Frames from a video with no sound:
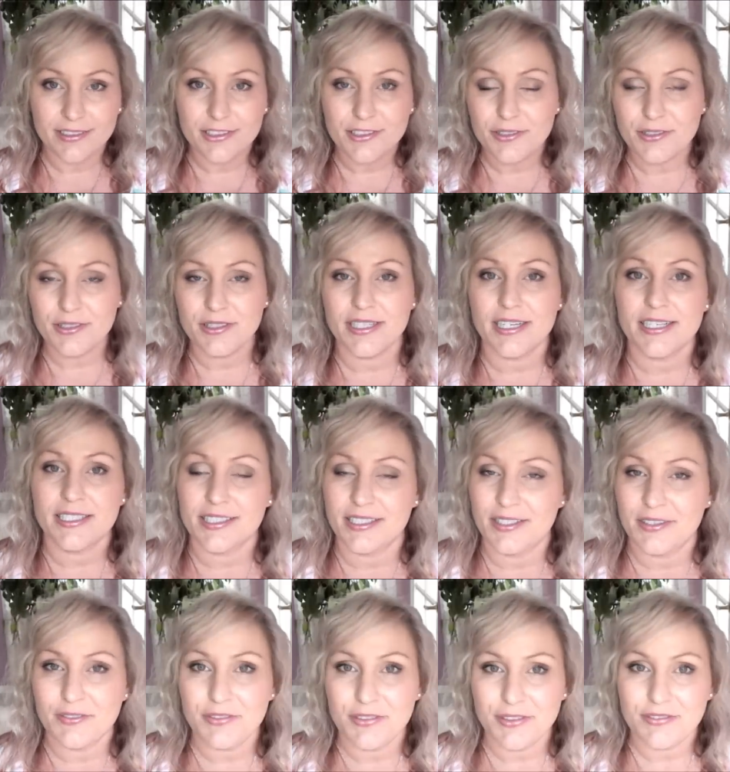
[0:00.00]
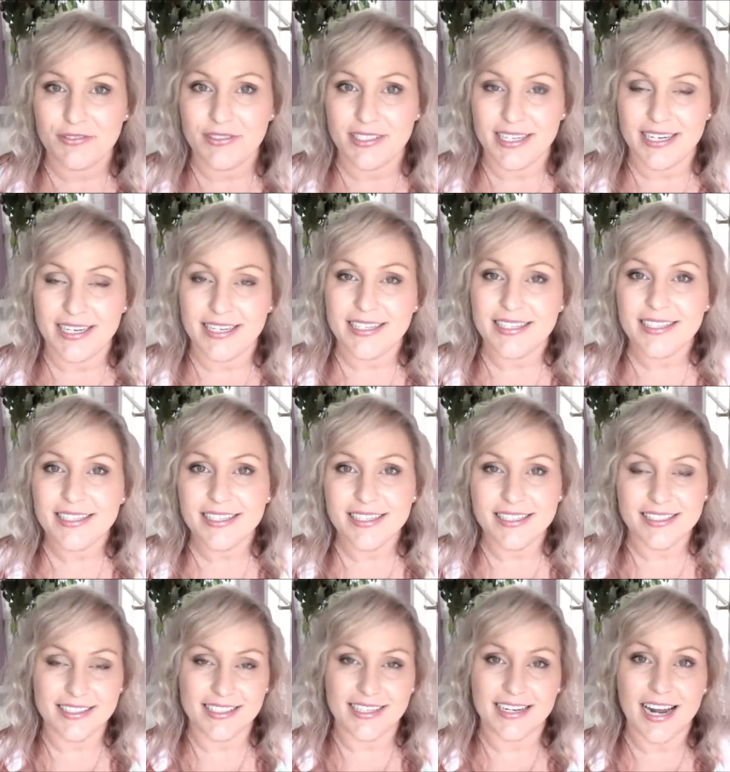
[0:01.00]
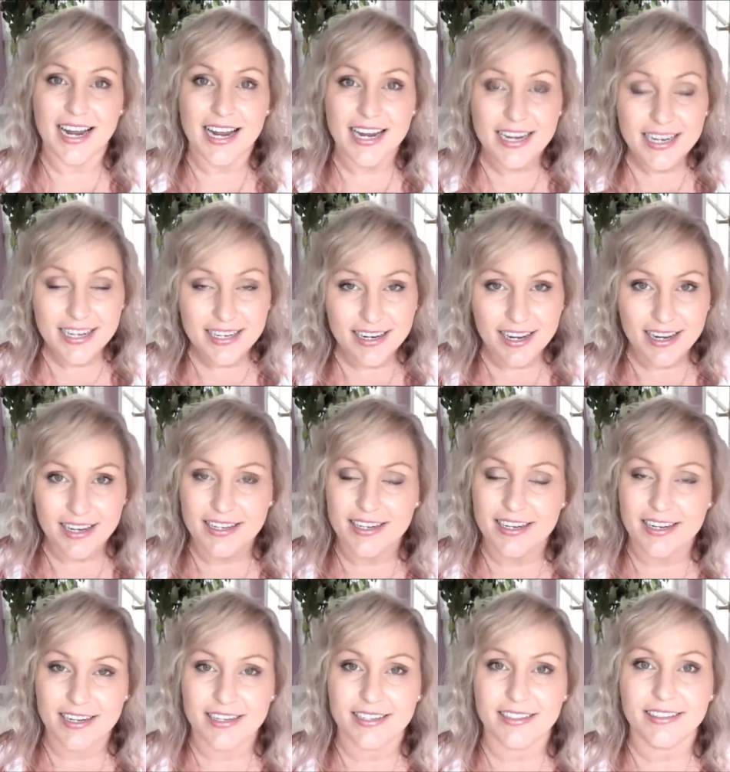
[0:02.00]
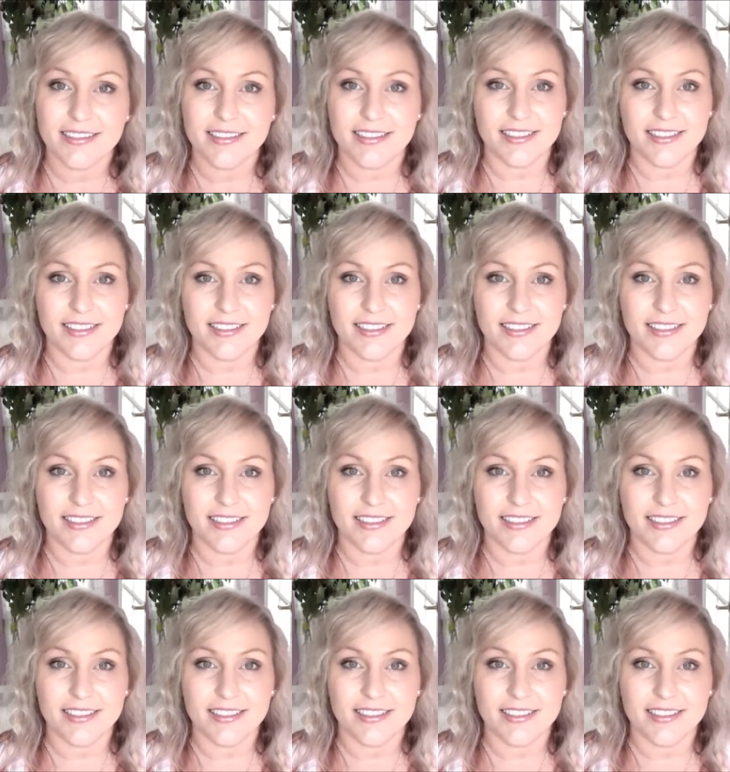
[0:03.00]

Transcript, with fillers: two thousand fifteen is an eight year,